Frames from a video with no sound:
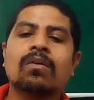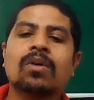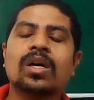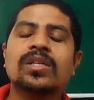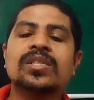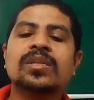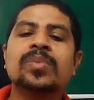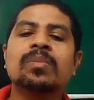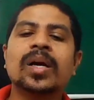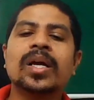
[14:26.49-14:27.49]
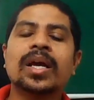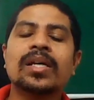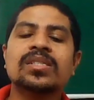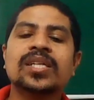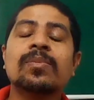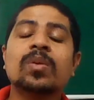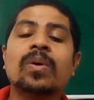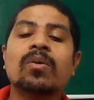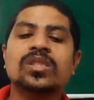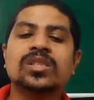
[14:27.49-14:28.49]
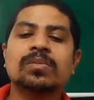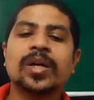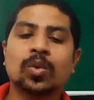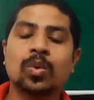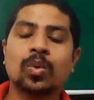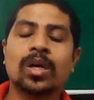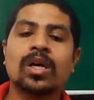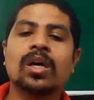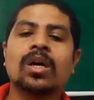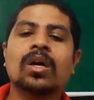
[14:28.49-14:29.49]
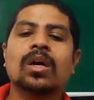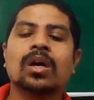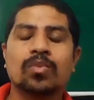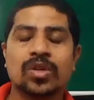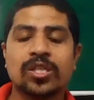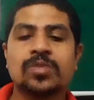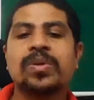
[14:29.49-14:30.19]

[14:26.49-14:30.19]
What does it mean by a stable power system network with